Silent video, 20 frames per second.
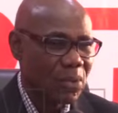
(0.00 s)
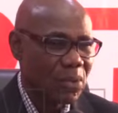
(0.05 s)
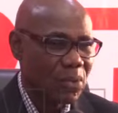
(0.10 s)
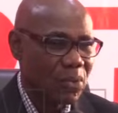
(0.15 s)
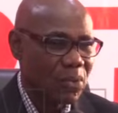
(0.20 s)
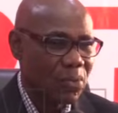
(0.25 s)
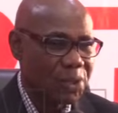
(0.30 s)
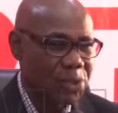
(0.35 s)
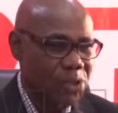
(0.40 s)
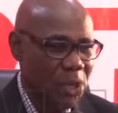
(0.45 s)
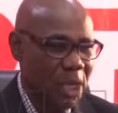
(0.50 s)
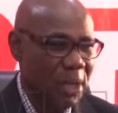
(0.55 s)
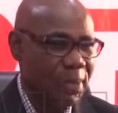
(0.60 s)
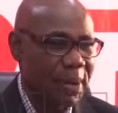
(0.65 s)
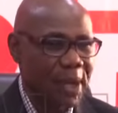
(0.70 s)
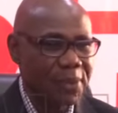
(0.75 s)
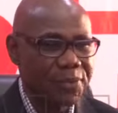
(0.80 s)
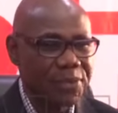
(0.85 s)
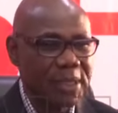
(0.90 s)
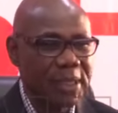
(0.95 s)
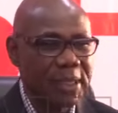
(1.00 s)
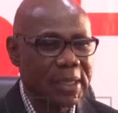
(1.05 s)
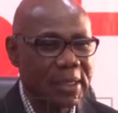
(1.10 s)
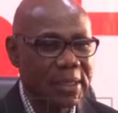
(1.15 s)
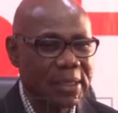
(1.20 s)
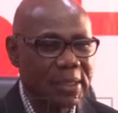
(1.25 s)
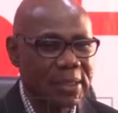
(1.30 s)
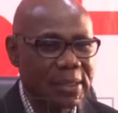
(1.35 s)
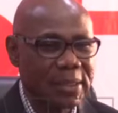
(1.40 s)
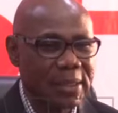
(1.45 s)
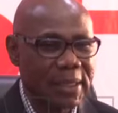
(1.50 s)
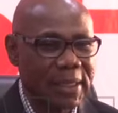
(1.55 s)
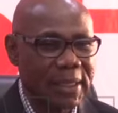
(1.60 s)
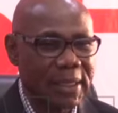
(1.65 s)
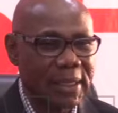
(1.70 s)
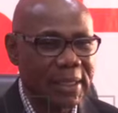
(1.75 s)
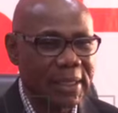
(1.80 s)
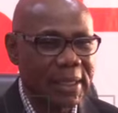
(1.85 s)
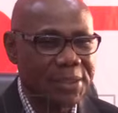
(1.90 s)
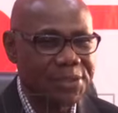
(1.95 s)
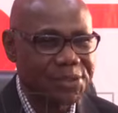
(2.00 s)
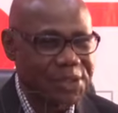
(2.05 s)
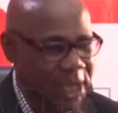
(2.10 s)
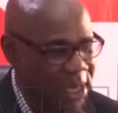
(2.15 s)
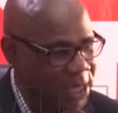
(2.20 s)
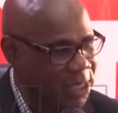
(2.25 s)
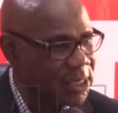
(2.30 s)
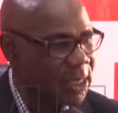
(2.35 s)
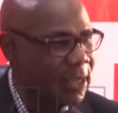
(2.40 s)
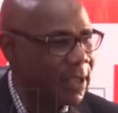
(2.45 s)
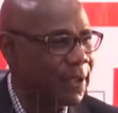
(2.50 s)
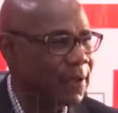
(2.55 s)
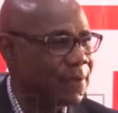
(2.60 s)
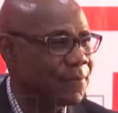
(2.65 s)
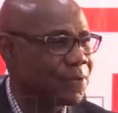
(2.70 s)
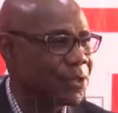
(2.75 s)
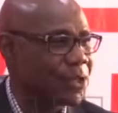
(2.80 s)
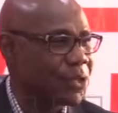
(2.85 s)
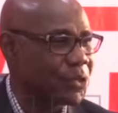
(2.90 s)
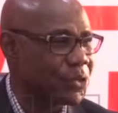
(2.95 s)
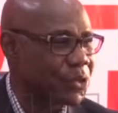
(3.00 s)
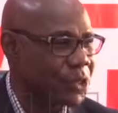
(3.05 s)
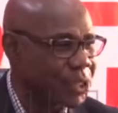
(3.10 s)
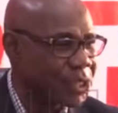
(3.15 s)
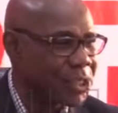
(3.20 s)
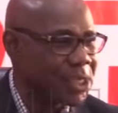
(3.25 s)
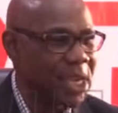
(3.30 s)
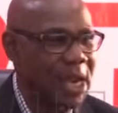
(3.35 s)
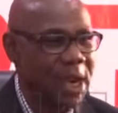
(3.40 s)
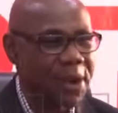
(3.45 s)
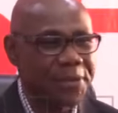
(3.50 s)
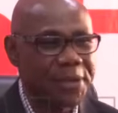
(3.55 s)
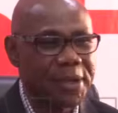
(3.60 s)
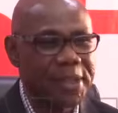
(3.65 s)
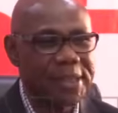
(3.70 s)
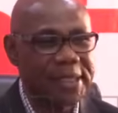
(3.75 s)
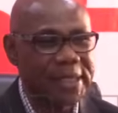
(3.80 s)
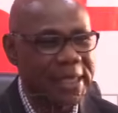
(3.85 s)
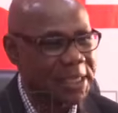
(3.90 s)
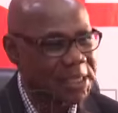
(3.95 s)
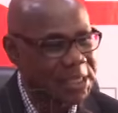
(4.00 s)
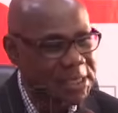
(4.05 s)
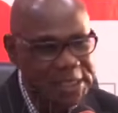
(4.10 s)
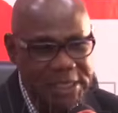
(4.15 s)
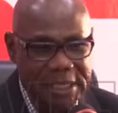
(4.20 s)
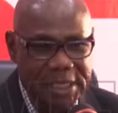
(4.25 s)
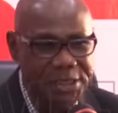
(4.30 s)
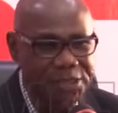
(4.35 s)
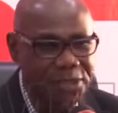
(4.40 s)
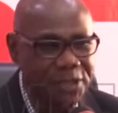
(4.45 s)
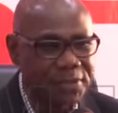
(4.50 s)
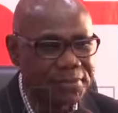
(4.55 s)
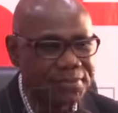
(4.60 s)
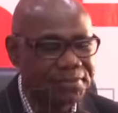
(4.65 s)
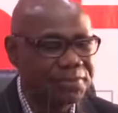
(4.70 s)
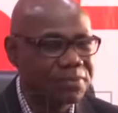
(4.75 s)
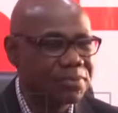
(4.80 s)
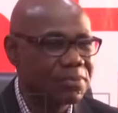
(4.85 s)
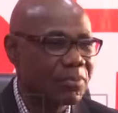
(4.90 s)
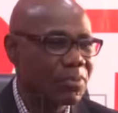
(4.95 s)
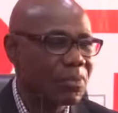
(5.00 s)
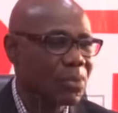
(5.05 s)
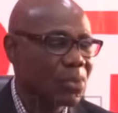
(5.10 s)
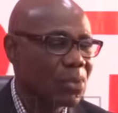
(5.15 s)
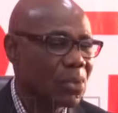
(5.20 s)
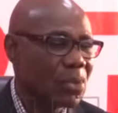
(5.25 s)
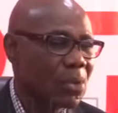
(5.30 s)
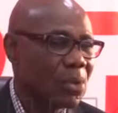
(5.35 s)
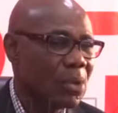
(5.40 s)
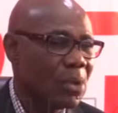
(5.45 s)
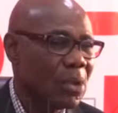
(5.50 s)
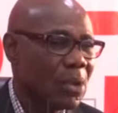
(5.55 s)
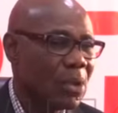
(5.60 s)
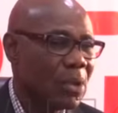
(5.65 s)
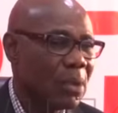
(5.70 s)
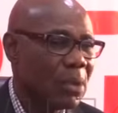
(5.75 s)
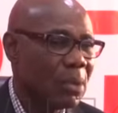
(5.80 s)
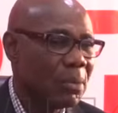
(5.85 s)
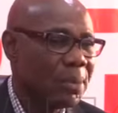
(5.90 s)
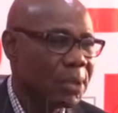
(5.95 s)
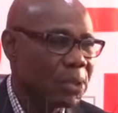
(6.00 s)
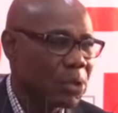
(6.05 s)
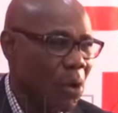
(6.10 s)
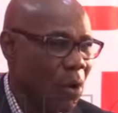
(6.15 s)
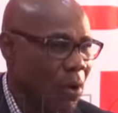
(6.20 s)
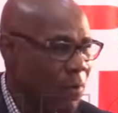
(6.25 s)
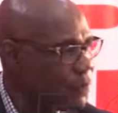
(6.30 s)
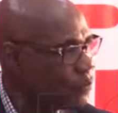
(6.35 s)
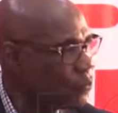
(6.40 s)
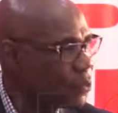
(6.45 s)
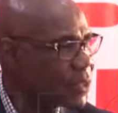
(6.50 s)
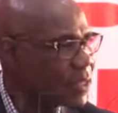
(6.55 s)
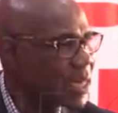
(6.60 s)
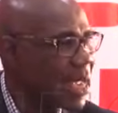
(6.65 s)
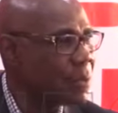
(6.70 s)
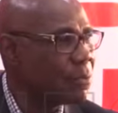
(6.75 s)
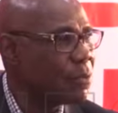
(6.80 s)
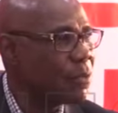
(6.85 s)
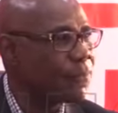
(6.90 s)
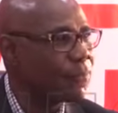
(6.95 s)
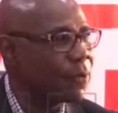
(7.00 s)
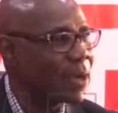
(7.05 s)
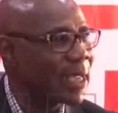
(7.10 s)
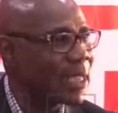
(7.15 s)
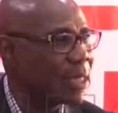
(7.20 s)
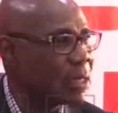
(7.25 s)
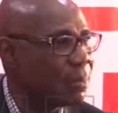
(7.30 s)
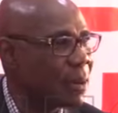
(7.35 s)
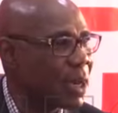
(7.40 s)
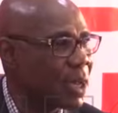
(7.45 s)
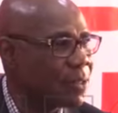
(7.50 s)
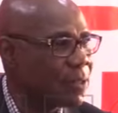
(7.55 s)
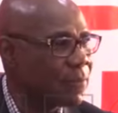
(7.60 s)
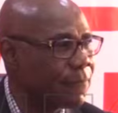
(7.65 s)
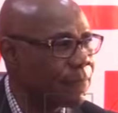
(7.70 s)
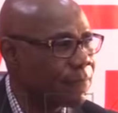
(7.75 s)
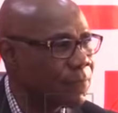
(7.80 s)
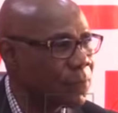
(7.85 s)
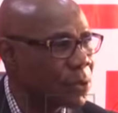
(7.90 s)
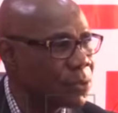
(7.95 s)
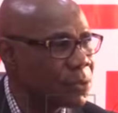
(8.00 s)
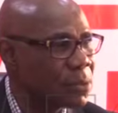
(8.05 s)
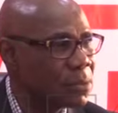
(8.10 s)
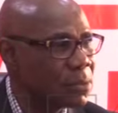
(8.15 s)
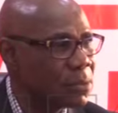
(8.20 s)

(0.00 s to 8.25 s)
we talk about the executive, the judiciary, the legislature, but oftentimes we forget about the fourth